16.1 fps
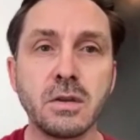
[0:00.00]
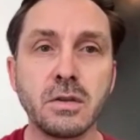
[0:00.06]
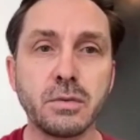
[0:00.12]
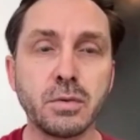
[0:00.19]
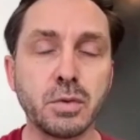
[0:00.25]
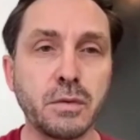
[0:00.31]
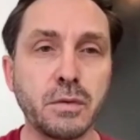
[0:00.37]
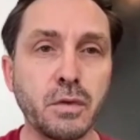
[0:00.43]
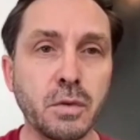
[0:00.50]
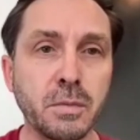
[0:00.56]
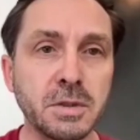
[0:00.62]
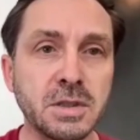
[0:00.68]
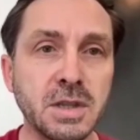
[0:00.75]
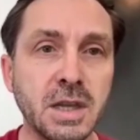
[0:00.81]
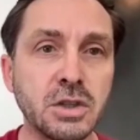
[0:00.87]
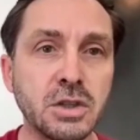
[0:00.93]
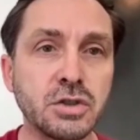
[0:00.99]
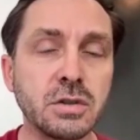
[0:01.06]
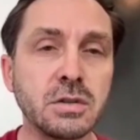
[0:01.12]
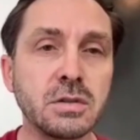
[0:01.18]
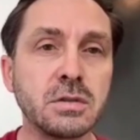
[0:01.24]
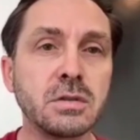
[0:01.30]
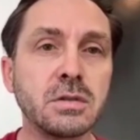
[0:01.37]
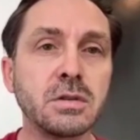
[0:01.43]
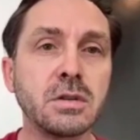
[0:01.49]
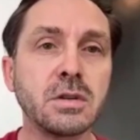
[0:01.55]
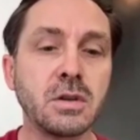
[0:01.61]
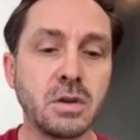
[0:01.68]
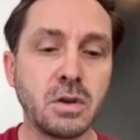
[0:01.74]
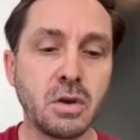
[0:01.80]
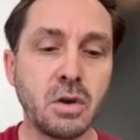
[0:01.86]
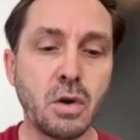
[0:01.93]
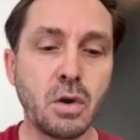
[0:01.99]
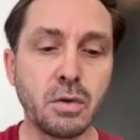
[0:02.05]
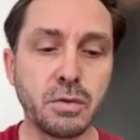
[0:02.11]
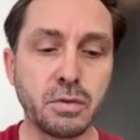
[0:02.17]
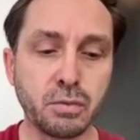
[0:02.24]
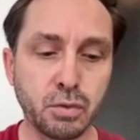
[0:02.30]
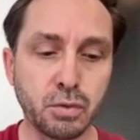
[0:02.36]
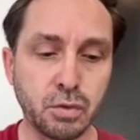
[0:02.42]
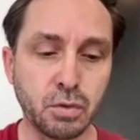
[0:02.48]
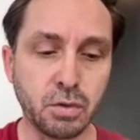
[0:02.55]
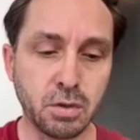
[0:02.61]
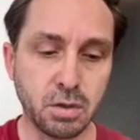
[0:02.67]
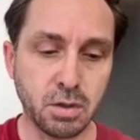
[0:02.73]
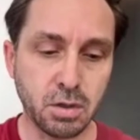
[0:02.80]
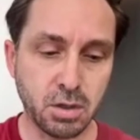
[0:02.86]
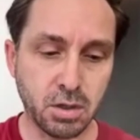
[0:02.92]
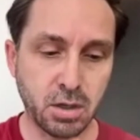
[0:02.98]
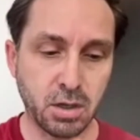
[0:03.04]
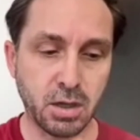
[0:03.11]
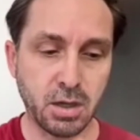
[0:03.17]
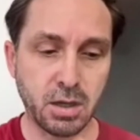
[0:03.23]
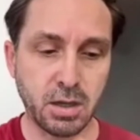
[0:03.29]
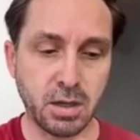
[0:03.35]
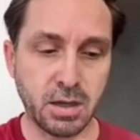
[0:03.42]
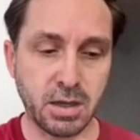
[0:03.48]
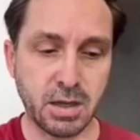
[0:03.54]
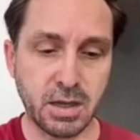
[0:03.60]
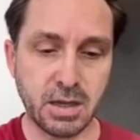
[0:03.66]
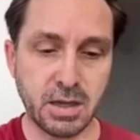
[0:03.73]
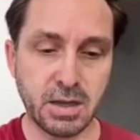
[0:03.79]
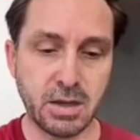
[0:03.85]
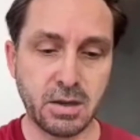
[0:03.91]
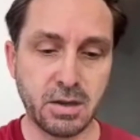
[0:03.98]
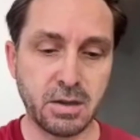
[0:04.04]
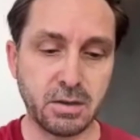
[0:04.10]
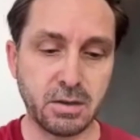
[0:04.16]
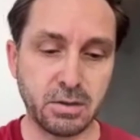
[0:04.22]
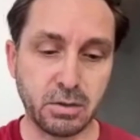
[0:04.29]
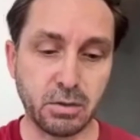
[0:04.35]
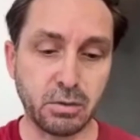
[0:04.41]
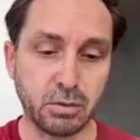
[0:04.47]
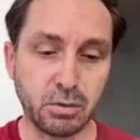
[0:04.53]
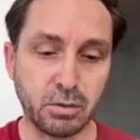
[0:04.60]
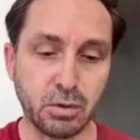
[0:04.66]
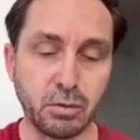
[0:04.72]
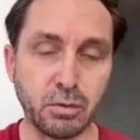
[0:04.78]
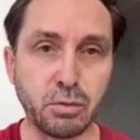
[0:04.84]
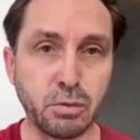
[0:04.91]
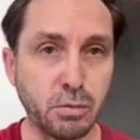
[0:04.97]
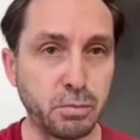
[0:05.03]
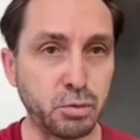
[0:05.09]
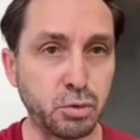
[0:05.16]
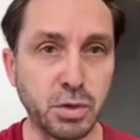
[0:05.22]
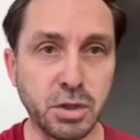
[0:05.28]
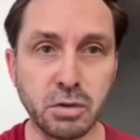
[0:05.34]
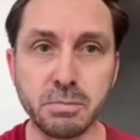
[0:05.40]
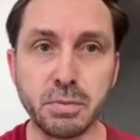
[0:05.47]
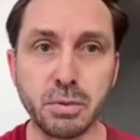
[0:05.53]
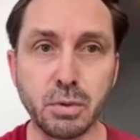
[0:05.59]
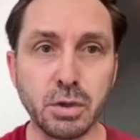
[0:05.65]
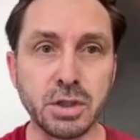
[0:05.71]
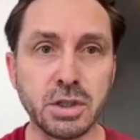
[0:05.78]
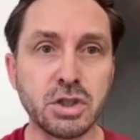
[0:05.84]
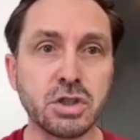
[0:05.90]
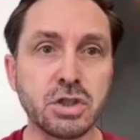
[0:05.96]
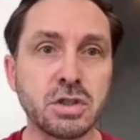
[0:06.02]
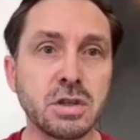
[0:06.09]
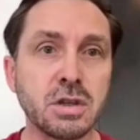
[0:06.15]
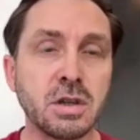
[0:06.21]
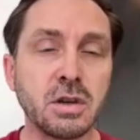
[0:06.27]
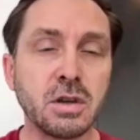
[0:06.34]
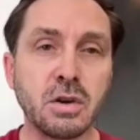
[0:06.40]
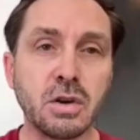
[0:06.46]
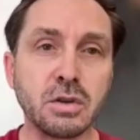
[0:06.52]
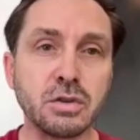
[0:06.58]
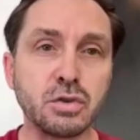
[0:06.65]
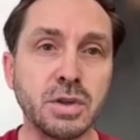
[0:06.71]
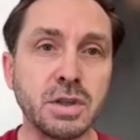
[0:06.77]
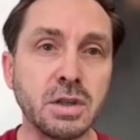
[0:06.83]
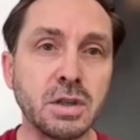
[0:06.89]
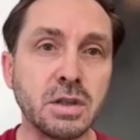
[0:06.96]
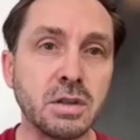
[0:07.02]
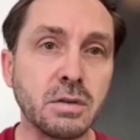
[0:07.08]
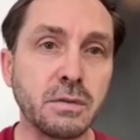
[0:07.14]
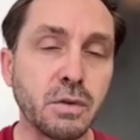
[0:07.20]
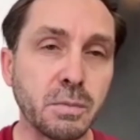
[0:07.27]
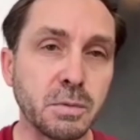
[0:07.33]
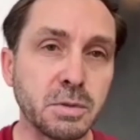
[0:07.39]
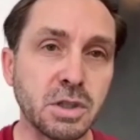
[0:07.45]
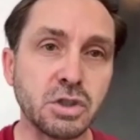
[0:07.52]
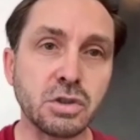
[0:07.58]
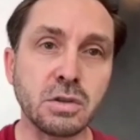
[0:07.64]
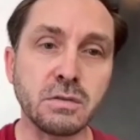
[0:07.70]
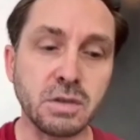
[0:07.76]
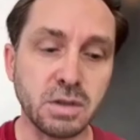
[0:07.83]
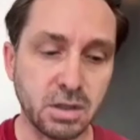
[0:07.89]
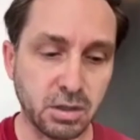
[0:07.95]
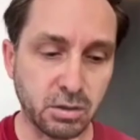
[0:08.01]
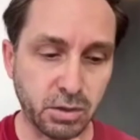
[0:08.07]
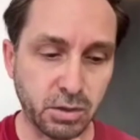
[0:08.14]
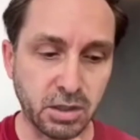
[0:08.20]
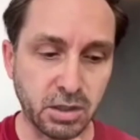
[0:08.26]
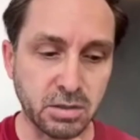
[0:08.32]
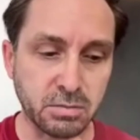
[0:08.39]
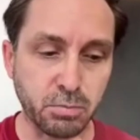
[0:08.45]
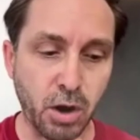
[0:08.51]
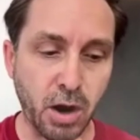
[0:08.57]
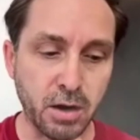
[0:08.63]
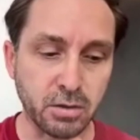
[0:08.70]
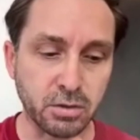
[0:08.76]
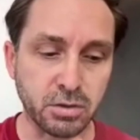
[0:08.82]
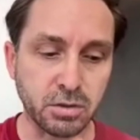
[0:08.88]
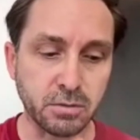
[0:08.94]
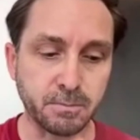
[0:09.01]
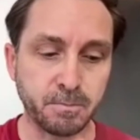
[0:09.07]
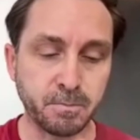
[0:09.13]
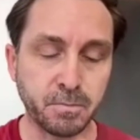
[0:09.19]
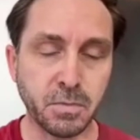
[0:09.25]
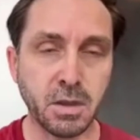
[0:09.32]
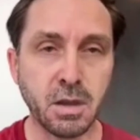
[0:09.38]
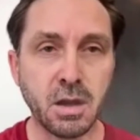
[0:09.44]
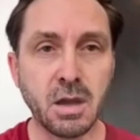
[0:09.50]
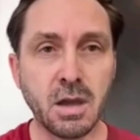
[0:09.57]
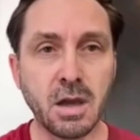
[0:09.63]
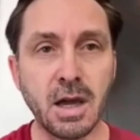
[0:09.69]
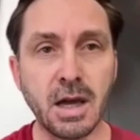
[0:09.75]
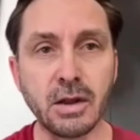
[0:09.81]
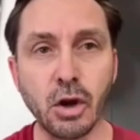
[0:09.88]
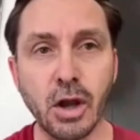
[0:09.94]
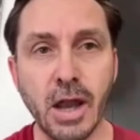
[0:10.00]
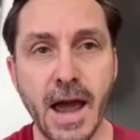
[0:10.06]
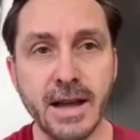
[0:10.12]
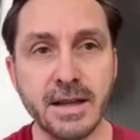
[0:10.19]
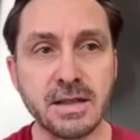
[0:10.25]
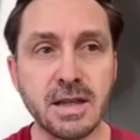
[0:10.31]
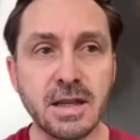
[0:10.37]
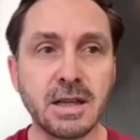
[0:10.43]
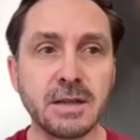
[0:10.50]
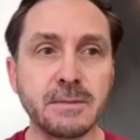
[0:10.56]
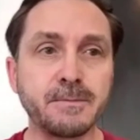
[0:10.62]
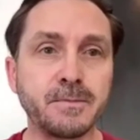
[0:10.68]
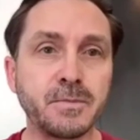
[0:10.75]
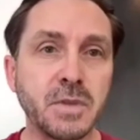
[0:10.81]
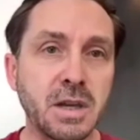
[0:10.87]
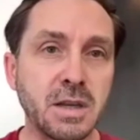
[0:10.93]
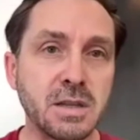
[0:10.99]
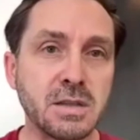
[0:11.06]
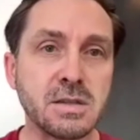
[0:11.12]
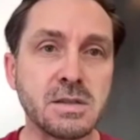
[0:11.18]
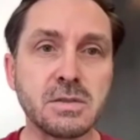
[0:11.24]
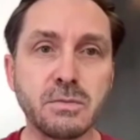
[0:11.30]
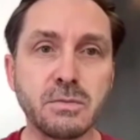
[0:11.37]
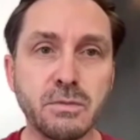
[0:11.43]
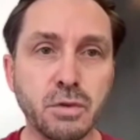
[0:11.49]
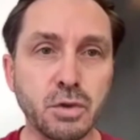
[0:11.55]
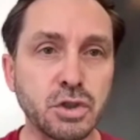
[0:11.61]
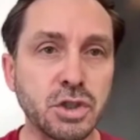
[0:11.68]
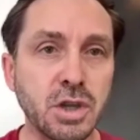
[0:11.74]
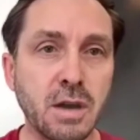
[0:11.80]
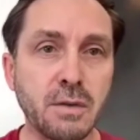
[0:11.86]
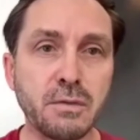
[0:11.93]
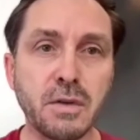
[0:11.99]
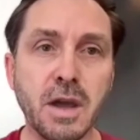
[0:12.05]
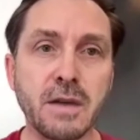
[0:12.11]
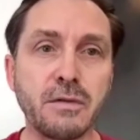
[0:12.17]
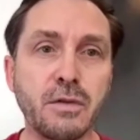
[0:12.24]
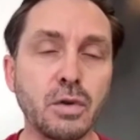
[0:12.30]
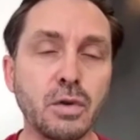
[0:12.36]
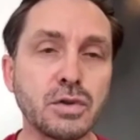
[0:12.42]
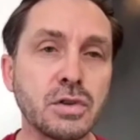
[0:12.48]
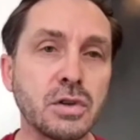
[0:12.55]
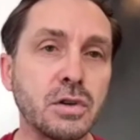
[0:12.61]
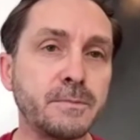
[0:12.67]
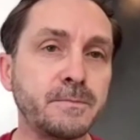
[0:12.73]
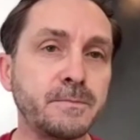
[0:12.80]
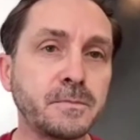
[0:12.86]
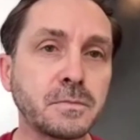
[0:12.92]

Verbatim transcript: through the fermentation, or through uh, the, the, the doing a pouliche, or doing, you know, the fermentation of the ingredients prior to. And the last thing is for shelf life also,